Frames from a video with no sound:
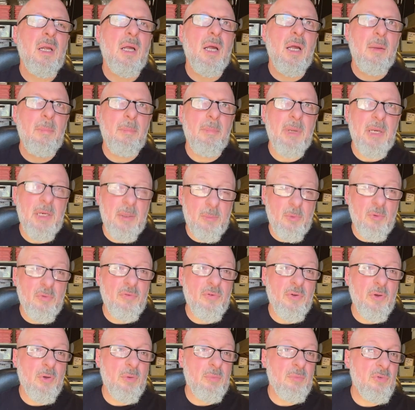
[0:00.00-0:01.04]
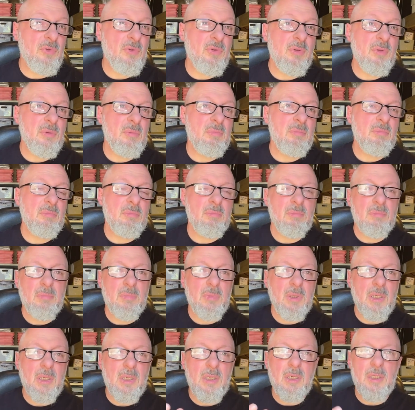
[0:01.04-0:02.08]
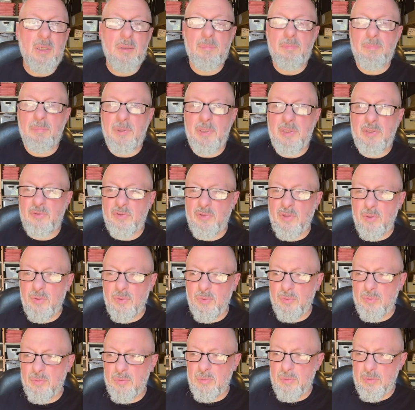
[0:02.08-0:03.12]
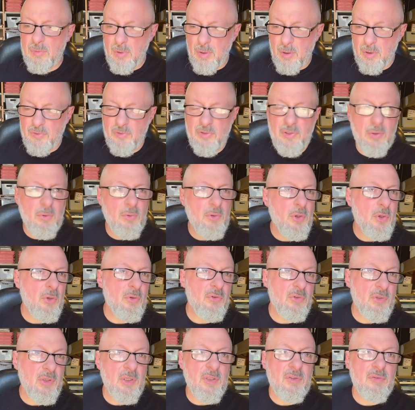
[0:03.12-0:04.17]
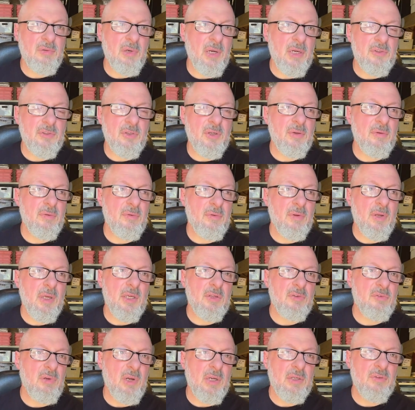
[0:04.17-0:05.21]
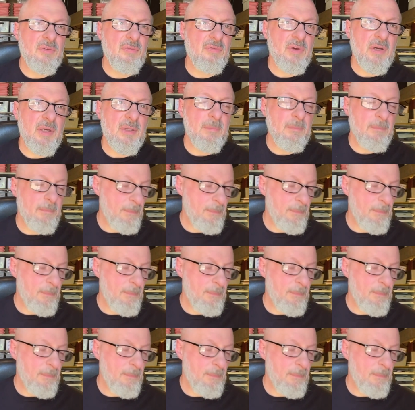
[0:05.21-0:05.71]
minimal fumes, but it's still, I still use an extractor fan,